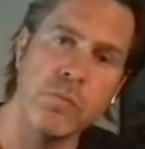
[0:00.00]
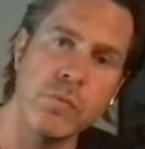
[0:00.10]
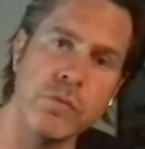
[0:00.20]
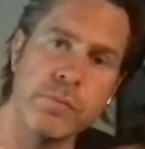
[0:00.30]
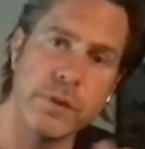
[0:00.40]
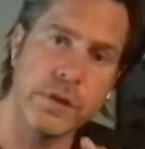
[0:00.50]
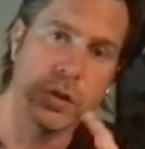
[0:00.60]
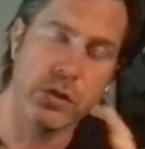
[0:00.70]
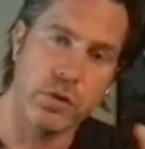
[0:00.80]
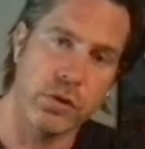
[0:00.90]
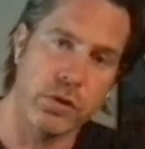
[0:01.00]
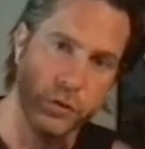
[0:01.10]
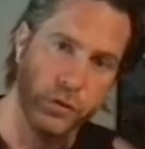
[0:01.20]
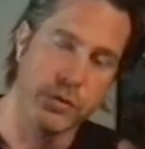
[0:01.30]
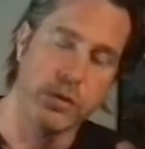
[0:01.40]
movement
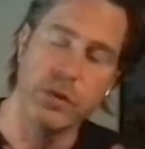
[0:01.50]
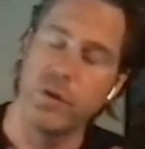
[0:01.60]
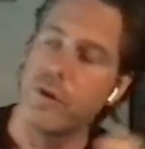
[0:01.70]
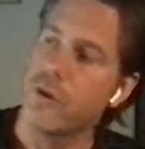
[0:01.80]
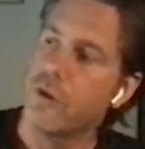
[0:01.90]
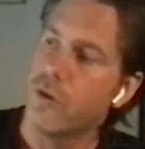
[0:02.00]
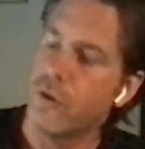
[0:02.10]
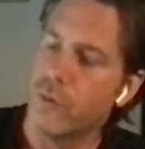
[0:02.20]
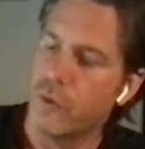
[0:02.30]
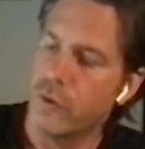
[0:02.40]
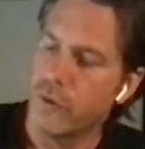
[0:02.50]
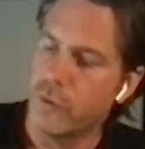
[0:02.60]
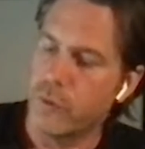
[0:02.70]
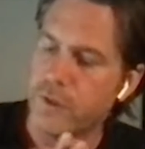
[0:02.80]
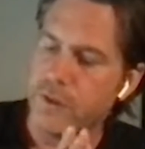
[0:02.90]
or
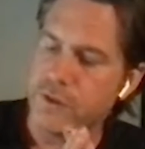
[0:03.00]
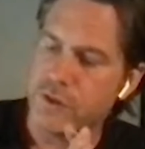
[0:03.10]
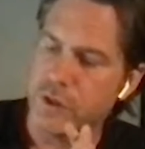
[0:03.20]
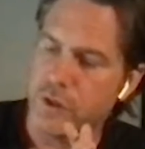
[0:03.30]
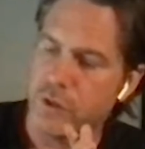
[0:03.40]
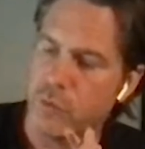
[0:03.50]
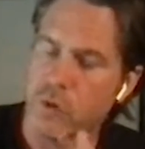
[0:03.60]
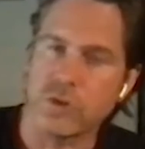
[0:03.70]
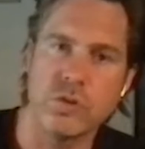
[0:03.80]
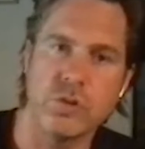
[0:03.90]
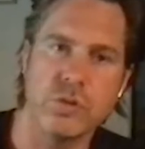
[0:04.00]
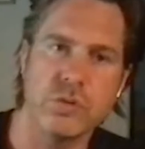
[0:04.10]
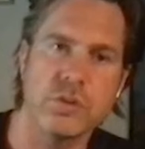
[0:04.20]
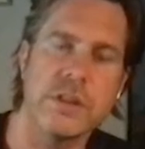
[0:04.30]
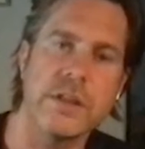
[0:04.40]
the way they shot it, what to
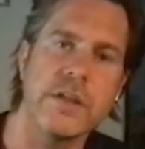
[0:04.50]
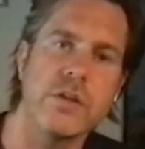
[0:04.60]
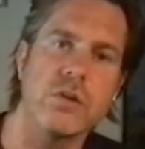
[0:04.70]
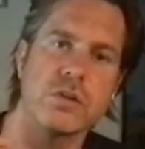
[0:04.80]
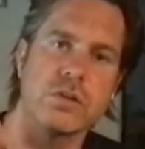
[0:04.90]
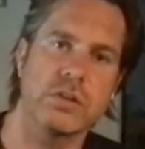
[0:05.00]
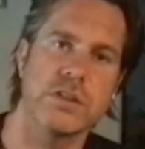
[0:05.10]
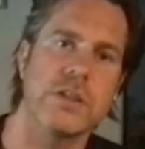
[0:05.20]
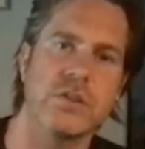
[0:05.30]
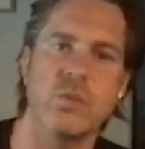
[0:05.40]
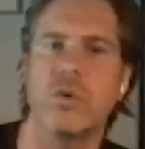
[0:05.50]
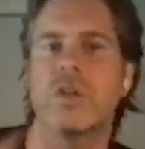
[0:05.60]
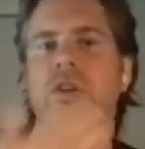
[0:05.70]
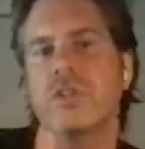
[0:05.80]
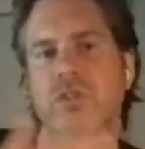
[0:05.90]
use, then it also tells you
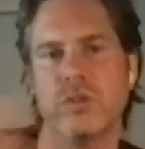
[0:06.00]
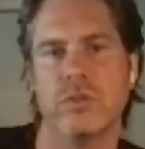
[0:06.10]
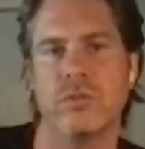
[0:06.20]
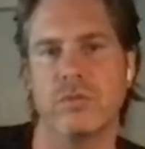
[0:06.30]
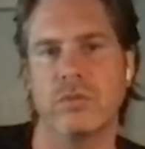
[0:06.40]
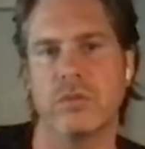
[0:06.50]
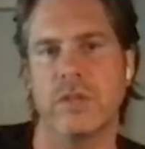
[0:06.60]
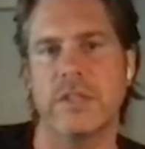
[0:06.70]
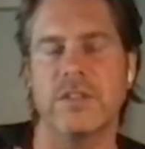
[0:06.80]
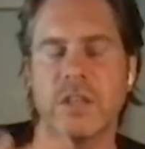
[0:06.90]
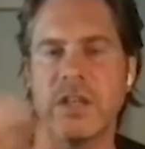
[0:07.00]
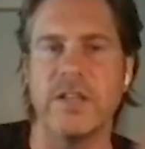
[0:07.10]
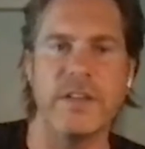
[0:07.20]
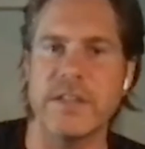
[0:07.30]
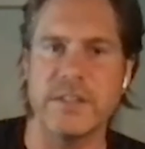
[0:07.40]
what not to use. And
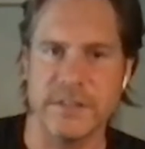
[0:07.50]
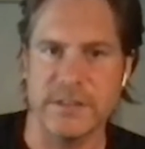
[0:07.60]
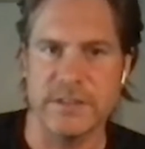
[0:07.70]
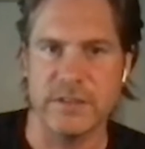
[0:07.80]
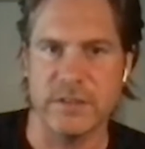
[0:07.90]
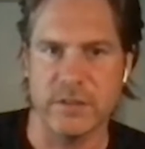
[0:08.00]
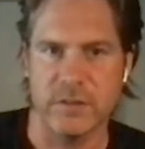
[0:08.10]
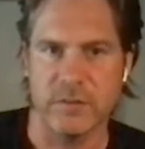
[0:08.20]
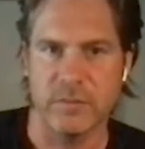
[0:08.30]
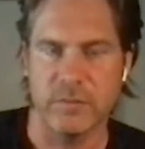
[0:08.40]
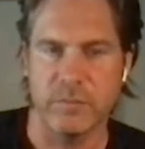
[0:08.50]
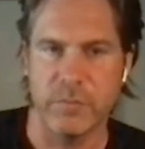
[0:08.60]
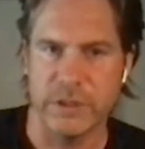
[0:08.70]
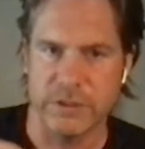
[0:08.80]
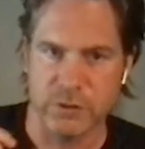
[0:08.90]
suddenly then it's easy.
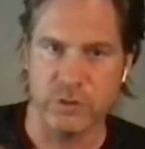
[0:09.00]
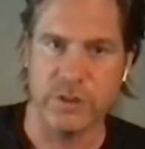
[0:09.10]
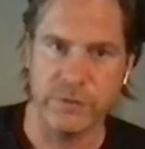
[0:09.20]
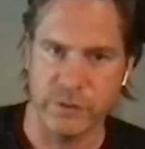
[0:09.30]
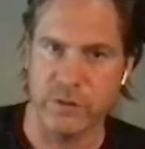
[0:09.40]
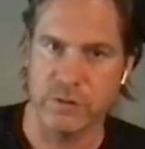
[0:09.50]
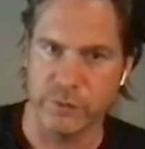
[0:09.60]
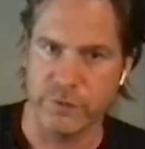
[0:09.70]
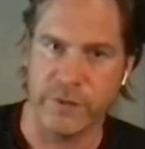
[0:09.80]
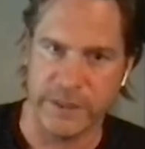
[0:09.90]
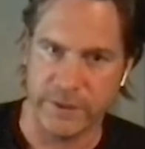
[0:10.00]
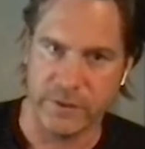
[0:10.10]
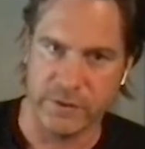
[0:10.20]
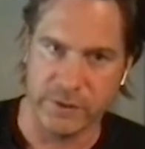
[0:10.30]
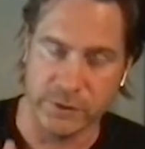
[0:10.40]
But it's so difficult to
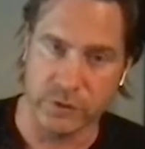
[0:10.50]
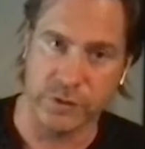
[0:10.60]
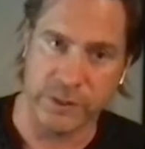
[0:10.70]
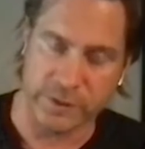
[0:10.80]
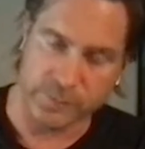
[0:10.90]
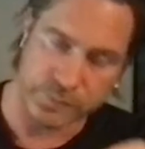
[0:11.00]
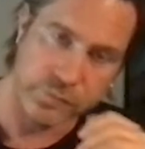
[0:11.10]
find into that.